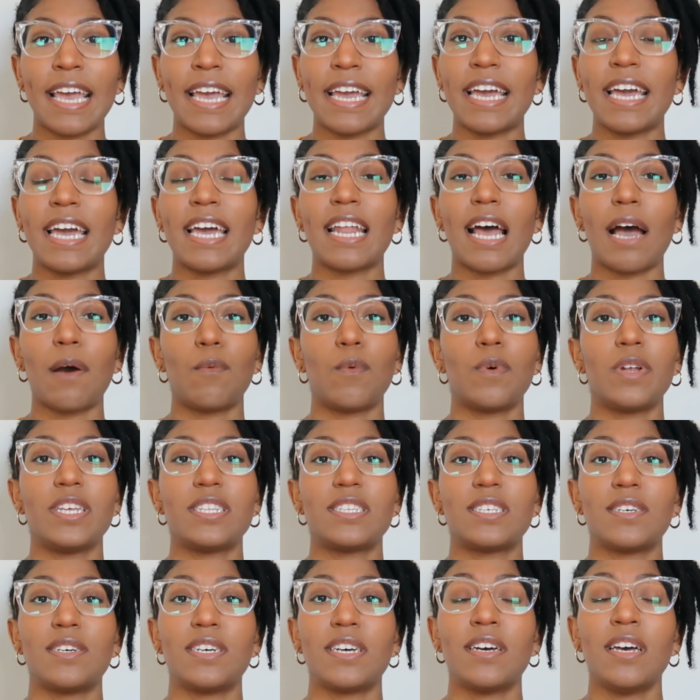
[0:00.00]
And I
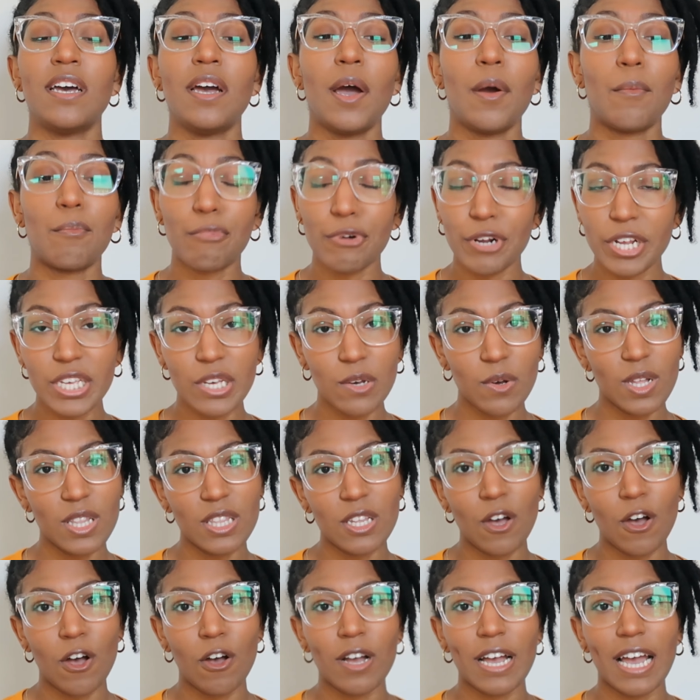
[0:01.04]
wanted to bring you
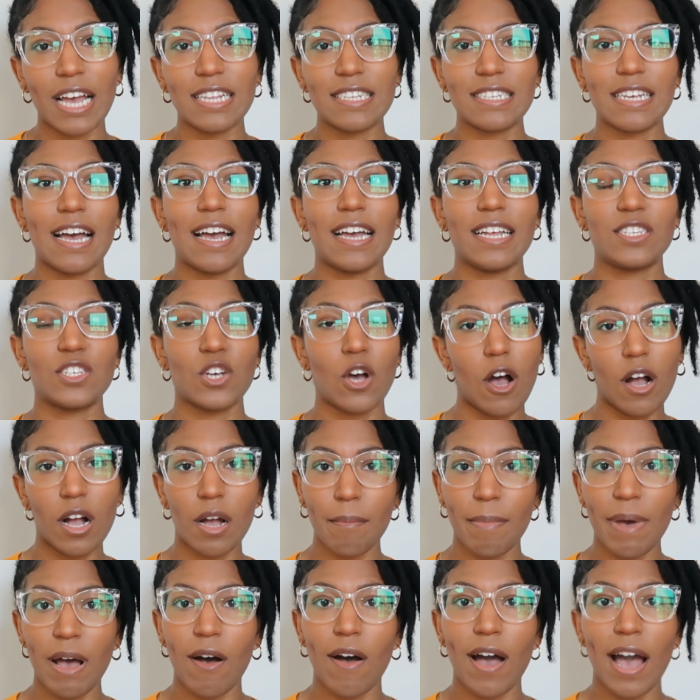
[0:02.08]
along as I talk
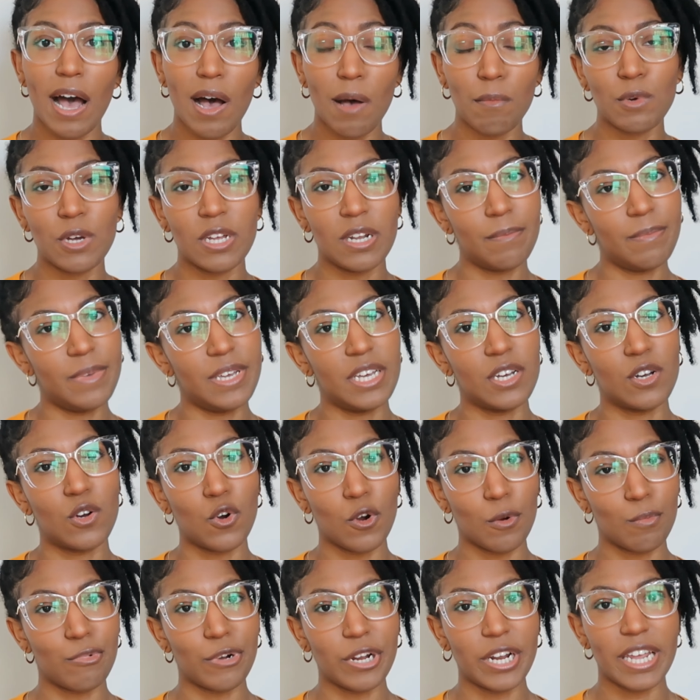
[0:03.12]
about how I'm going to be
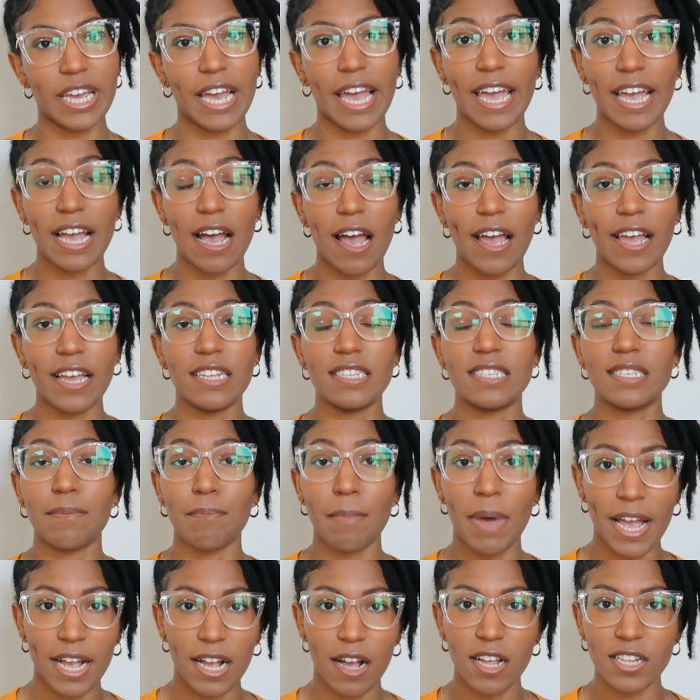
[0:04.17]
incorporating AI into
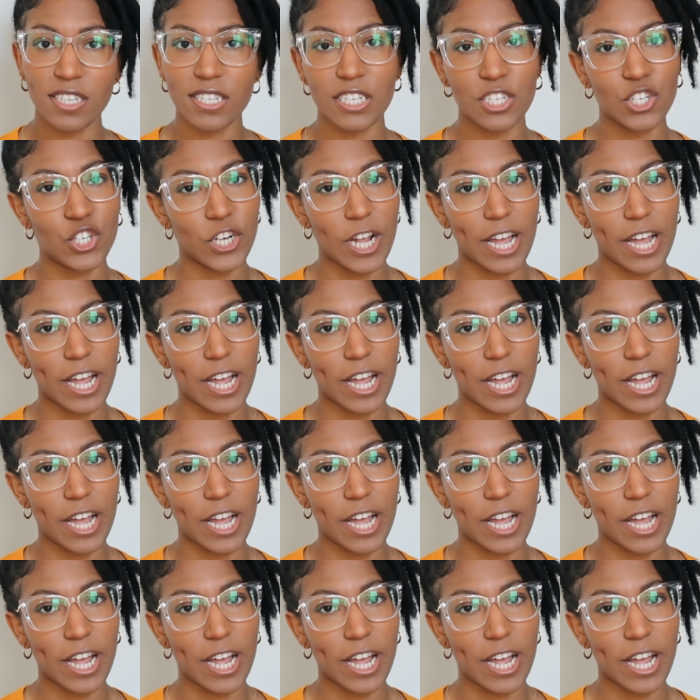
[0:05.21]
my content